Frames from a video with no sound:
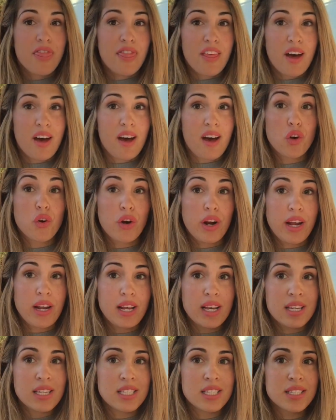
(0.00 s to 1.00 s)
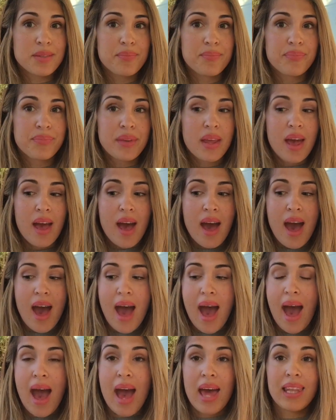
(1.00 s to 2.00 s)
the grade is.
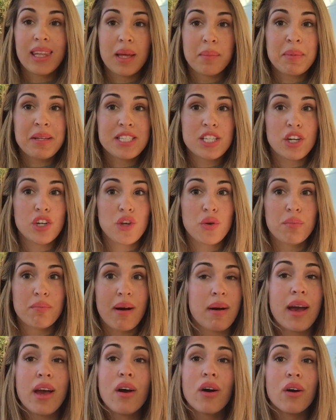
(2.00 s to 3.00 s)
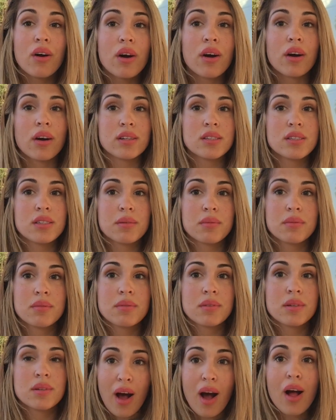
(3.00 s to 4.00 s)
And let me tell you, my heart
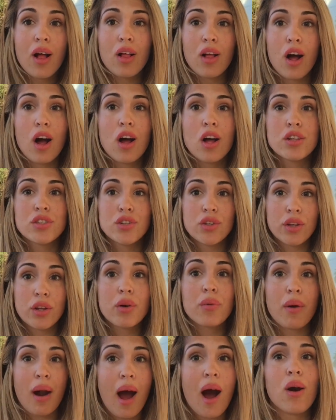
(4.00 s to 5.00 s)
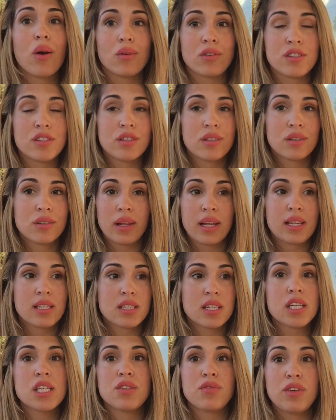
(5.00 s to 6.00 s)
fell to the ground like
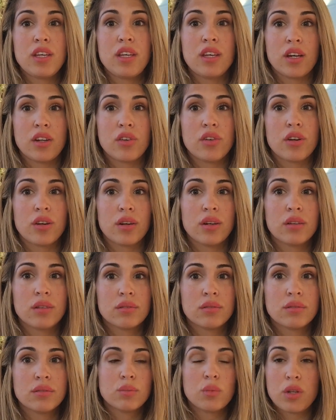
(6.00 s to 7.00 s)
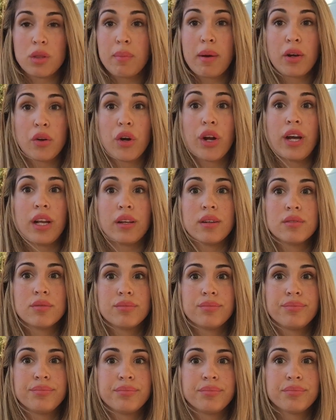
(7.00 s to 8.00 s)
6 feet under with my grade.
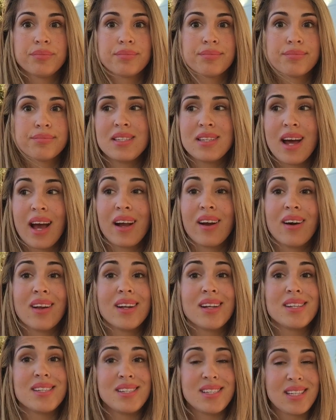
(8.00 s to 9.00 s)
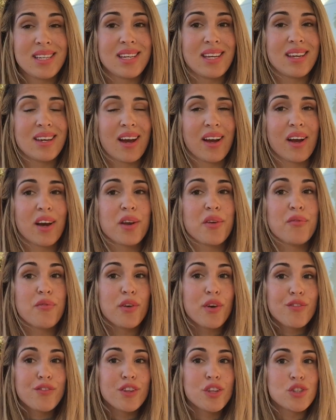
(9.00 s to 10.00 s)
I got a D. I got a
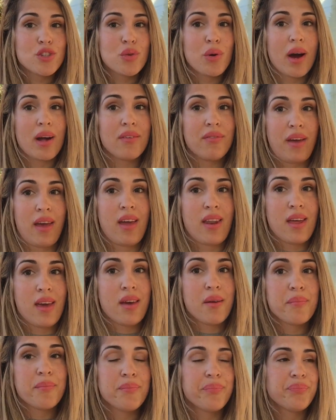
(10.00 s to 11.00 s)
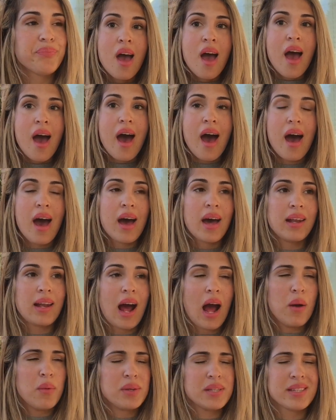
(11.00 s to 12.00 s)
52 out of 80.
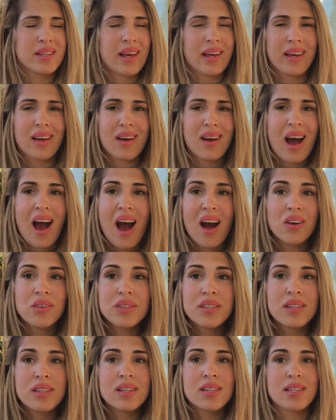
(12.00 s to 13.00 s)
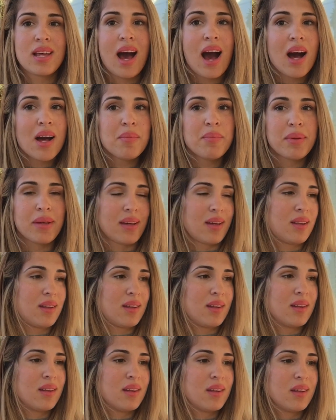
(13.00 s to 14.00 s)
And I was like, how this
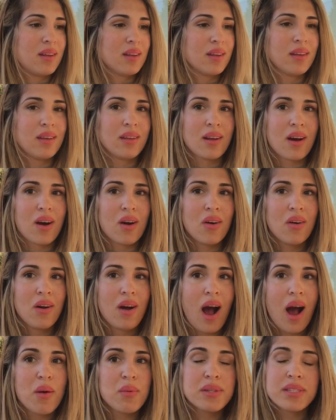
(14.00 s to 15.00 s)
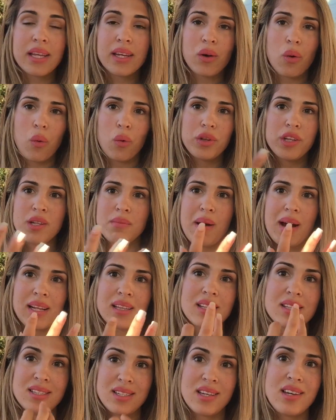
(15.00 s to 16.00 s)
happen? You know, I was like holding
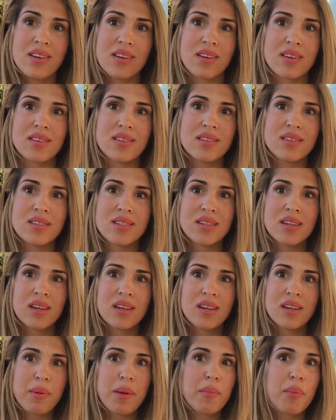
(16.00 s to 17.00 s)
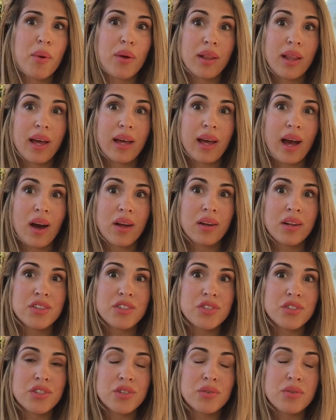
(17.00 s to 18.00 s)
back the tears. People were like, how
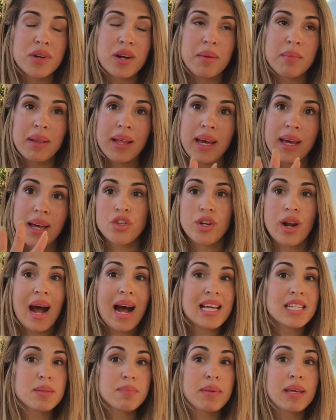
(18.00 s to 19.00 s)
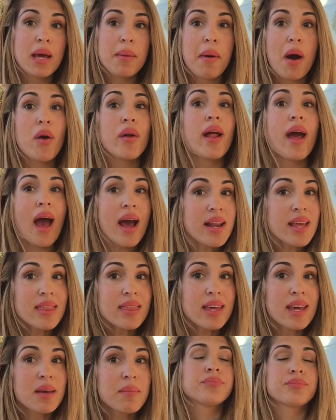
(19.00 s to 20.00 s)
did you do? And I'm like, don't ask me about
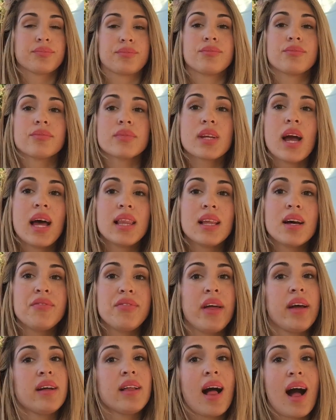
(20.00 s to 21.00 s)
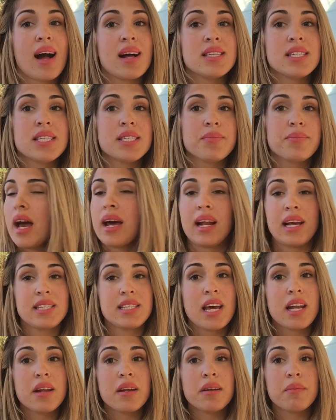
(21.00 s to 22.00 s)
anything. I left that class and I
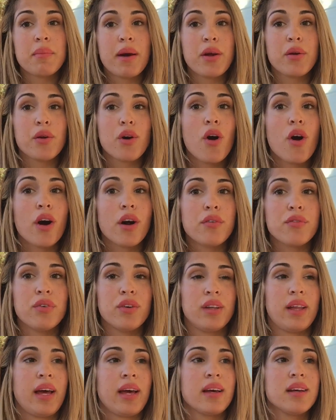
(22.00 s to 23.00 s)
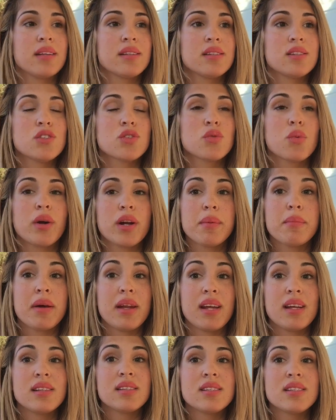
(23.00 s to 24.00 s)
sat in my car for like 20
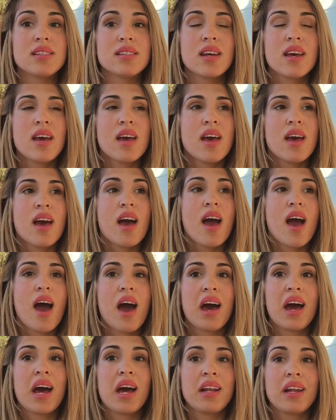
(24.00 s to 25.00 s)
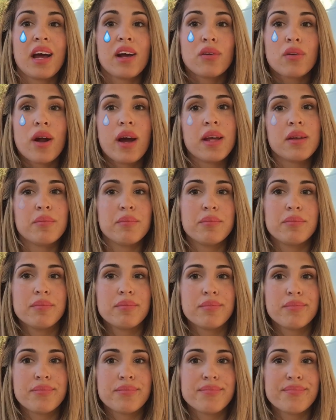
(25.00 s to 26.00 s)
minutes and I cried
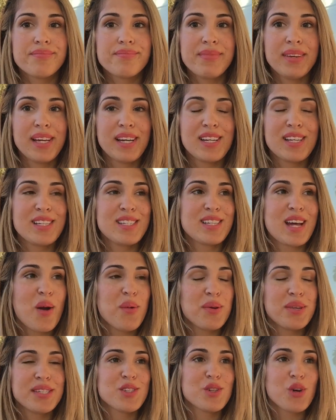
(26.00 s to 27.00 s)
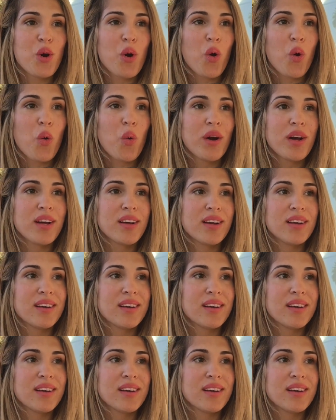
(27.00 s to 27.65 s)
because I was so